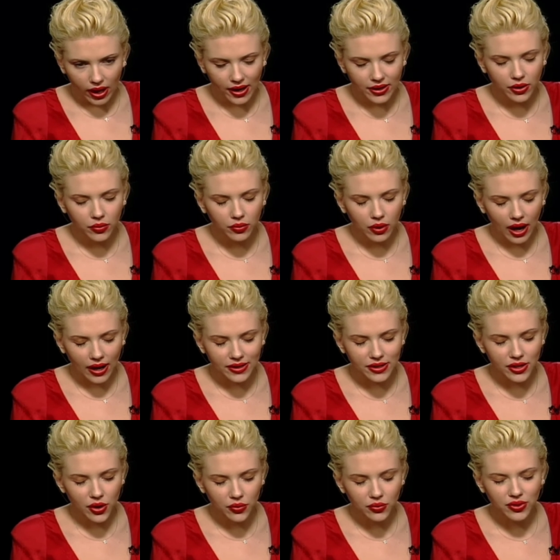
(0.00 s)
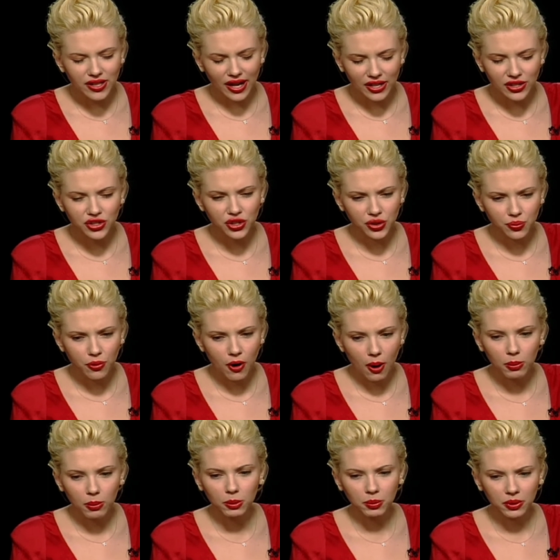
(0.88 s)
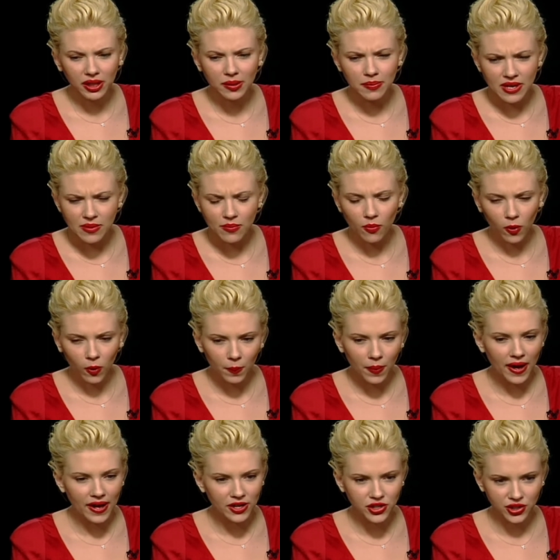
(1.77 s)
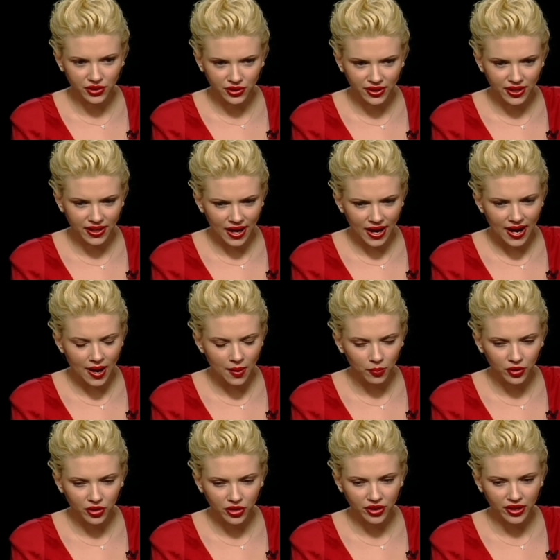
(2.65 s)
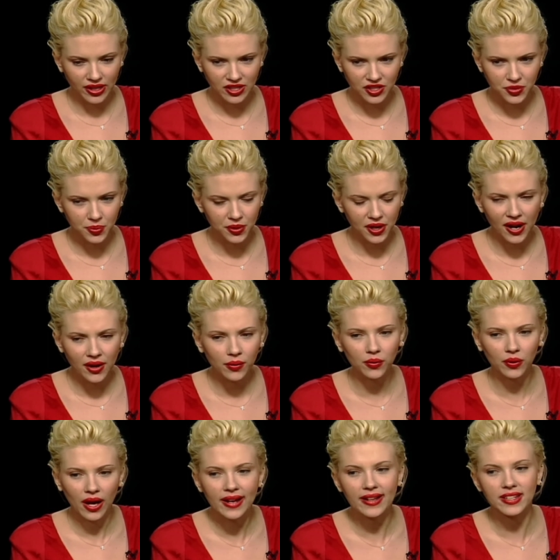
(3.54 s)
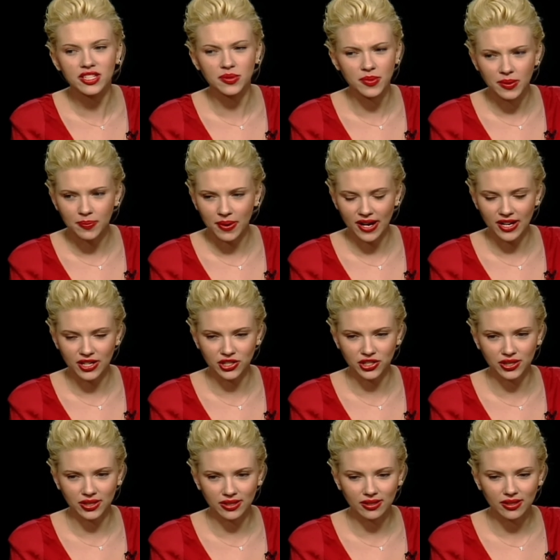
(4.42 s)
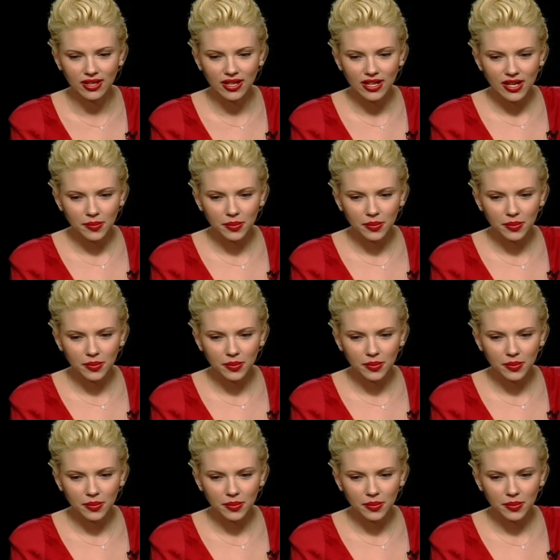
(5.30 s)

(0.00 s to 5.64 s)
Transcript: I don't. I know that I should probably be more patient than I am with things, but I don't like to be patient